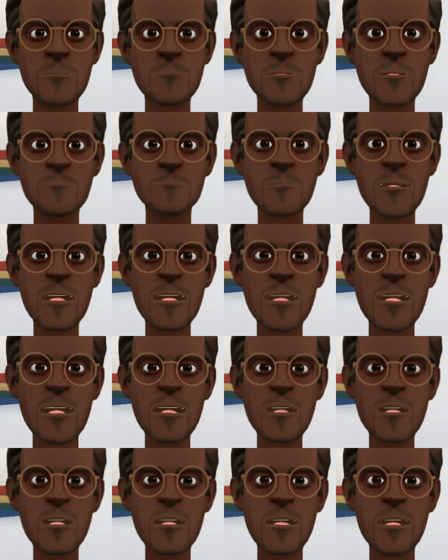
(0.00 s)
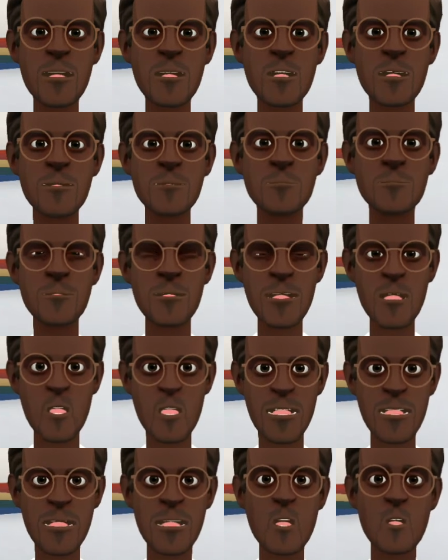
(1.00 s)
As mentioned earlier, you
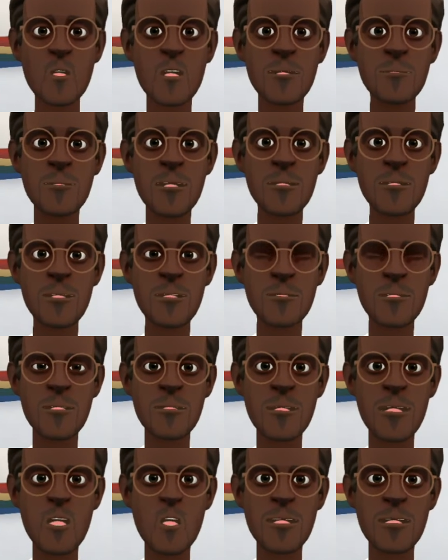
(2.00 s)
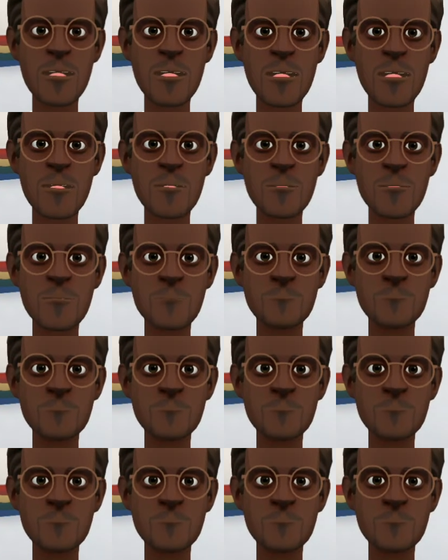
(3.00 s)
can use the buttons as you like,